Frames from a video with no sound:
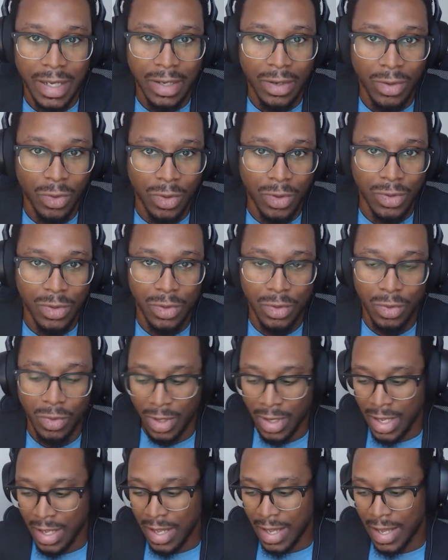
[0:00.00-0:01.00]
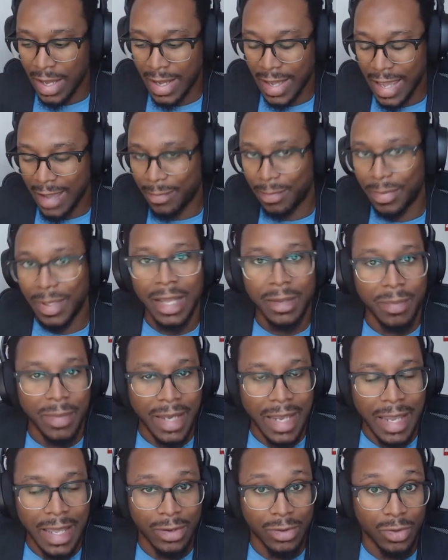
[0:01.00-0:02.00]
in order to uh, have black
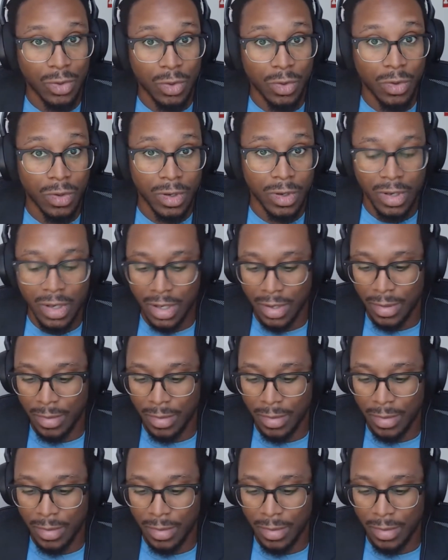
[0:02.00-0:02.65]
mechanics or